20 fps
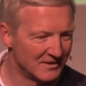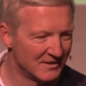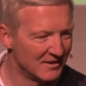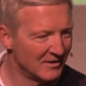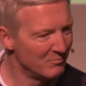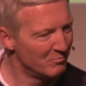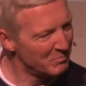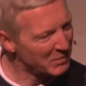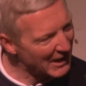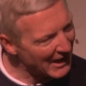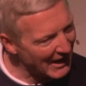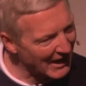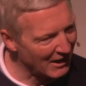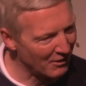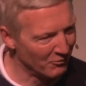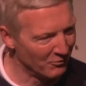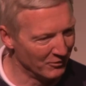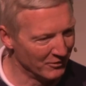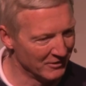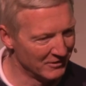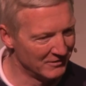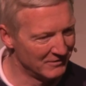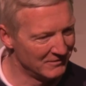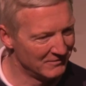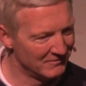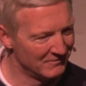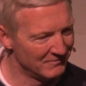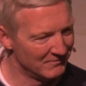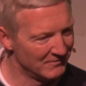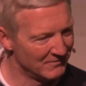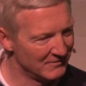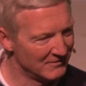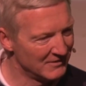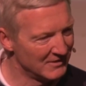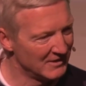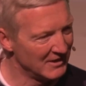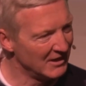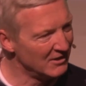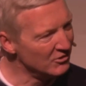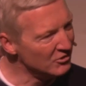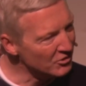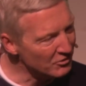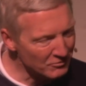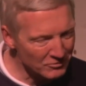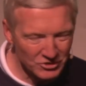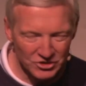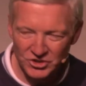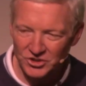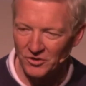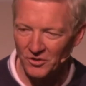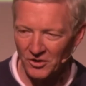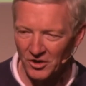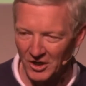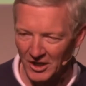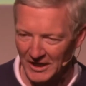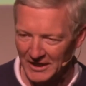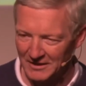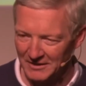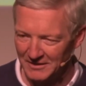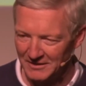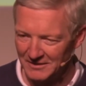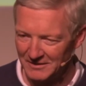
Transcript: and power and new joy